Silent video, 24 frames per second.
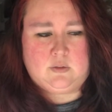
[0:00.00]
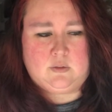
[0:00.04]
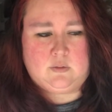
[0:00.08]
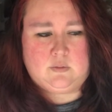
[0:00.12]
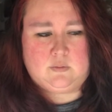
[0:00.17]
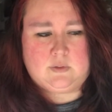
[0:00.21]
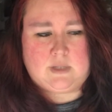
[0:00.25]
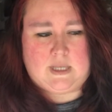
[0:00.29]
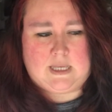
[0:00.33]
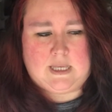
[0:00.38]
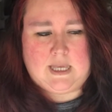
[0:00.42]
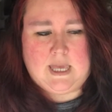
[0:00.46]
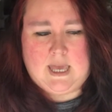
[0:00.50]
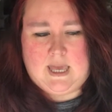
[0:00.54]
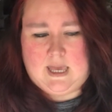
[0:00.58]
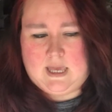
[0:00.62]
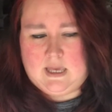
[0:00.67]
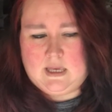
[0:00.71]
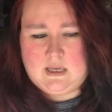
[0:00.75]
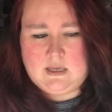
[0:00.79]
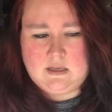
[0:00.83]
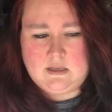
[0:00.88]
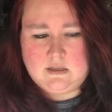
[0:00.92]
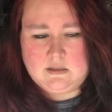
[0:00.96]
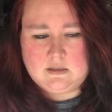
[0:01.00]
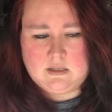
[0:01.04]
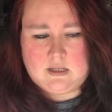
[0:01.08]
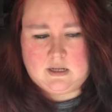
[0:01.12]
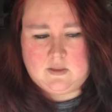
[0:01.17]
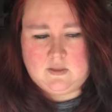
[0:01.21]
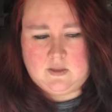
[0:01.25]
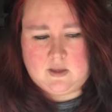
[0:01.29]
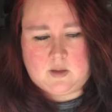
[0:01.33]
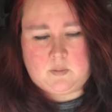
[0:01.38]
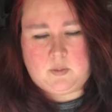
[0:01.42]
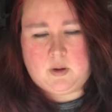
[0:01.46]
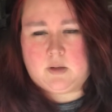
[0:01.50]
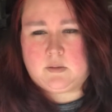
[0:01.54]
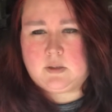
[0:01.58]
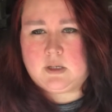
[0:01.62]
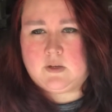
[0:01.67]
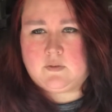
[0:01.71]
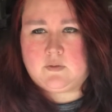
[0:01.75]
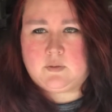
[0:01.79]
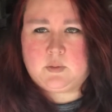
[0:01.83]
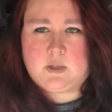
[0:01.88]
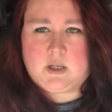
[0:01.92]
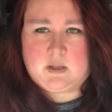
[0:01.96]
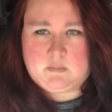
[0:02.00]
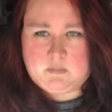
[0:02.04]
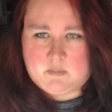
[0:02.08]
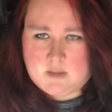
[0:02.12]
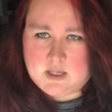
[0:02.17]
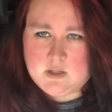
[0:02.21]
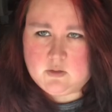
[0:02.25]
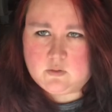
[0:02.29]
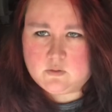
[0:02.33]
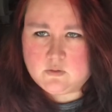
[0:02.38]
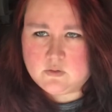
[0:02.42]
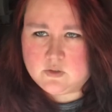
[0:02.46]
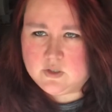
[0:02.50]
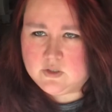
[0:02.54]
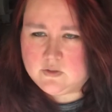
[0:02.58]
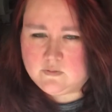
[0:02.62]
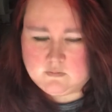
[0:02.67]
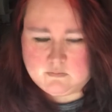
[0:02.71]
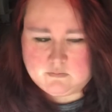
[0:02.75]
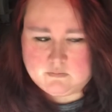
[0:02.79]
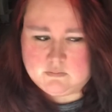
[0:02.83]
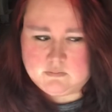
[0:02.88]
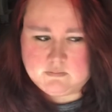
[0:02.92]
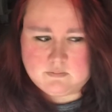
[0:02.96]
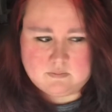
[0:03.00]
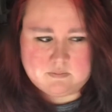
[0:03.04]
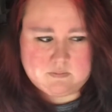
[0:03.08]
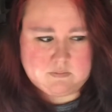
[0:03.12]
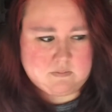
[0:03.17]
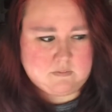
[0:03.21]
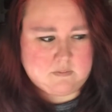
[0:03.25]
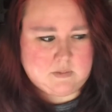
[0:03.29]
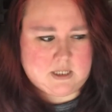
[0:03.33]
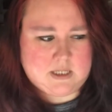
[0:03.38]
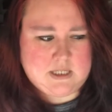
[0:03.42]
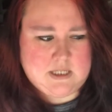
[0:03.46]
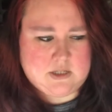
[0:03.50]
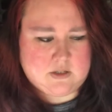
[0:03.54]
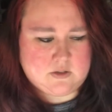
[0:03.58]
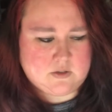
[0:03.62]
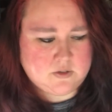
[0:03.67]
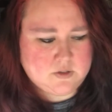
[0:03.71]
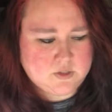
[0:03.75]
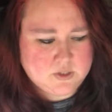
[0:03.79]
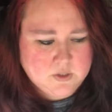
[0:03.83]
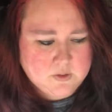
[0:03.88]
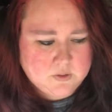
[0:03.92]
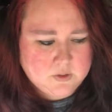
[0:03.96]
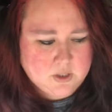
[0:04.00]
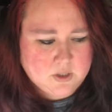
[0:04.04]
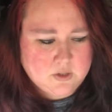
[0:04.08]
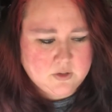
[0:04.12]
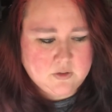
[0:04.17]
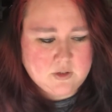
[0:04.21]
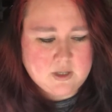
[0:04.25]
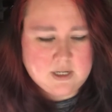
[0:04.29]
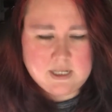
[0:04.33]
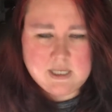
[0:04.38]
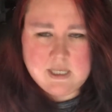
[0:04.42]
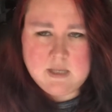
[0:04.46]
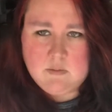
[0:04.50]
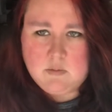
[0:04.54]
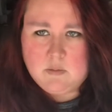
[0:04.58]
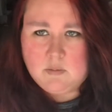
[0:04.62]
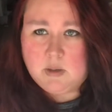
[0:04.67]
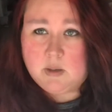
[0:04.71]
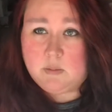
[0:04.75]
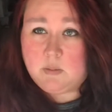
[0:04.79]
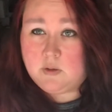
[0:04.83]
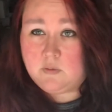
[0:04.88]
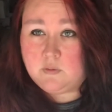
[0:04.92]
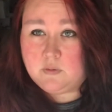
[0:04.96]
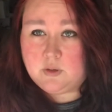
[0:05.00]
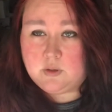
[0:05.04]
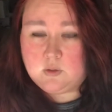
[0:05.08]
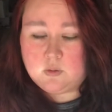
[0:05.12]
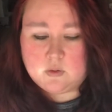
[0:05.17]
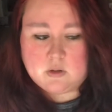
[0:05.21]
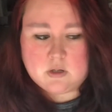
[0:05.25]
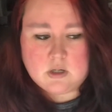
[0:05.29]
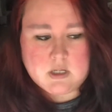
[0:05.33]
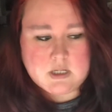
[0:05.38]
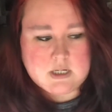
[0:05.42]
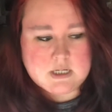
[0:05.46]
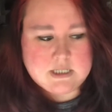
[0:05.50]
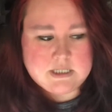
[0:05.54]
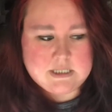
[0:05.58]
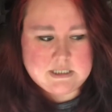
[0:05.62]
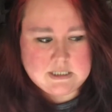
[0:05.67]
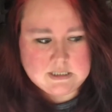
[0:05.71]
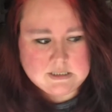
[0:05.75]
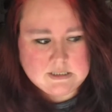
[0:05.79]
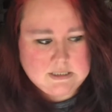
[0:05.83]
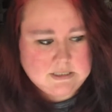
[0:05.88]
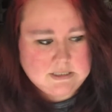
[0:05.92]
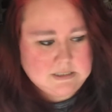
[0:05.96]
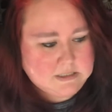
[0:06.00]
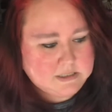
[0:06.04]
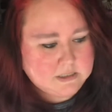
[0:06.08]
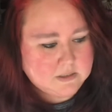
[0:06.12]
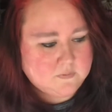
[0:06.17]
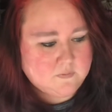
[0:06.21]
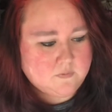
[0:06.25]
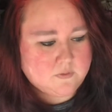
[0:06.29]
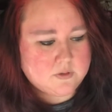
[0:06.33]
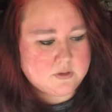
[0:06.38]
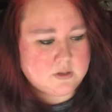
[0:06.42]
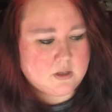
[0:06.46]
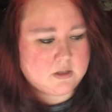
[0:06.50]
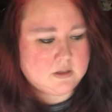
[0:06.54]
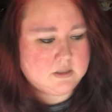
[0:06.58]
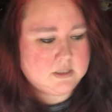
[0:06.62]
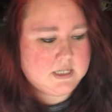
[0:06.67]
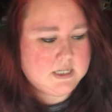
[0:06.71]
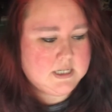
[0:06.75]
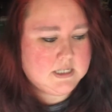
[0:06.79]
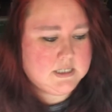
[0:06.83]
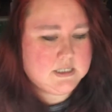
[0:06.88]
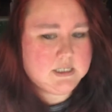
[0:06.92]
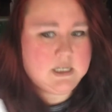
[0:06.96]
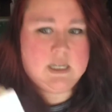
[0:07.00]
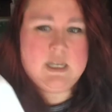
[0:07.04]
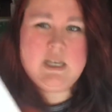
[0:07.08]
like hay that I think I probably got from like Michael's a year or so ago, and I keep them by my front door and I stick things in them for the holidays.